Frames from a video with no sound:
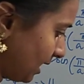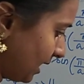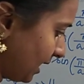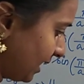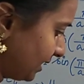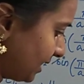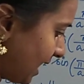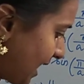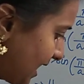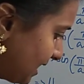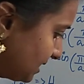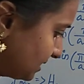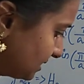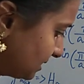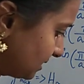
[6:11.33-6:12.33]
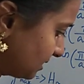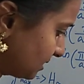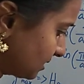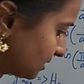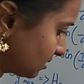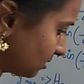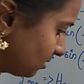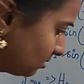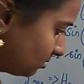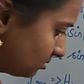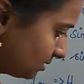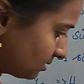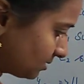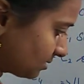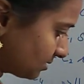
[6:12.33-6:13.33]
And as it is,
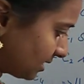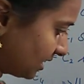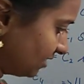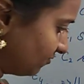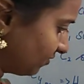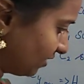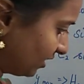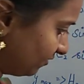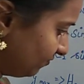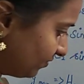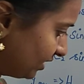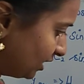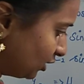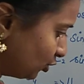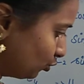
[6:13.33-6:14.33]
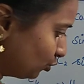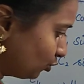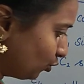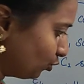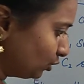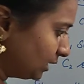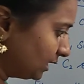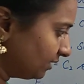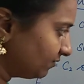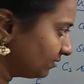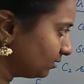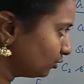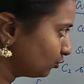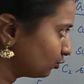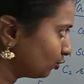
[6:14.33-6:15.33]
this is a sine wave, you don't
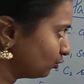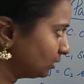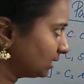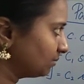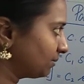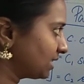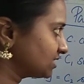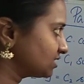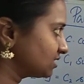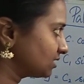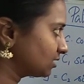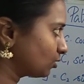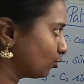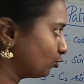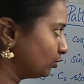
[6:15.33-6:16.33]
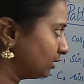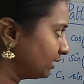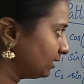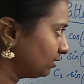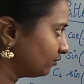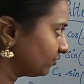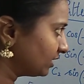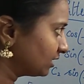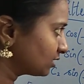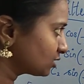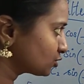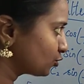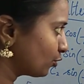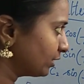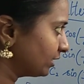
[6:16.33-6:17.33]
imagine that only when it is
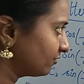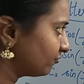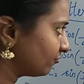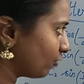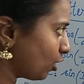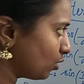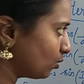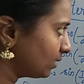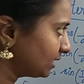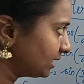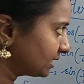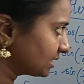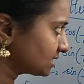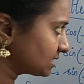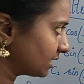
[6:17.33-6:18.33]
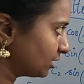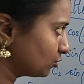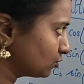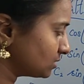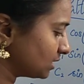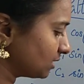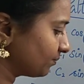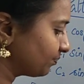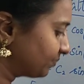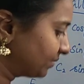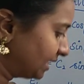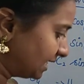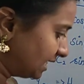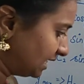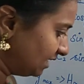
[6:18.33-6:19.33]
going forward it is reducing.
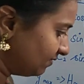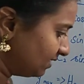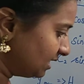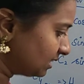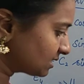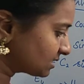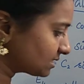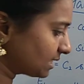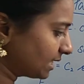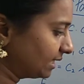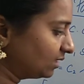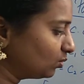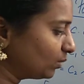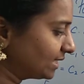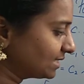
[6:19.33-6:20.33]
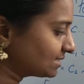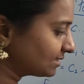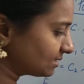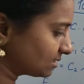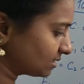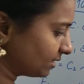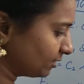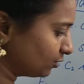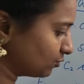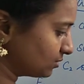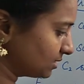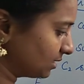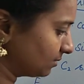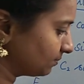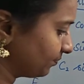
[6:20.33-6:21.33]
Even in the sideways it is
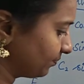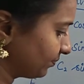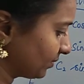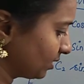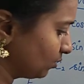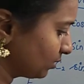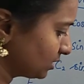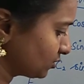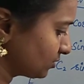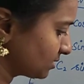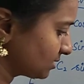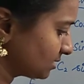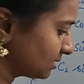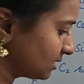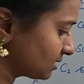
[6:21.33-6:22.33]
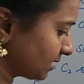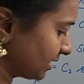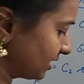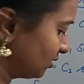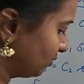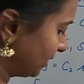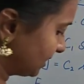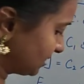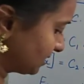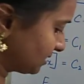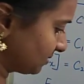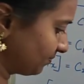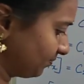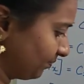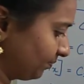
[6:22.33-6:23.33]
reducing. Okay, so this is the
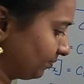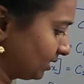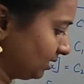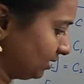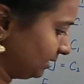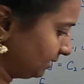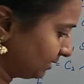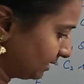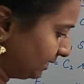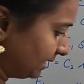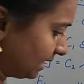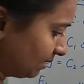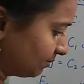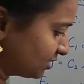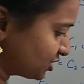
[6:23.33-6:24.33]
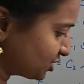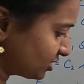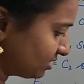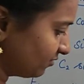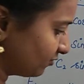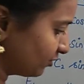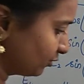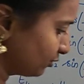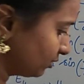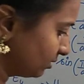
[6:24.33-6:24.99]
sideways. In three dimension, if you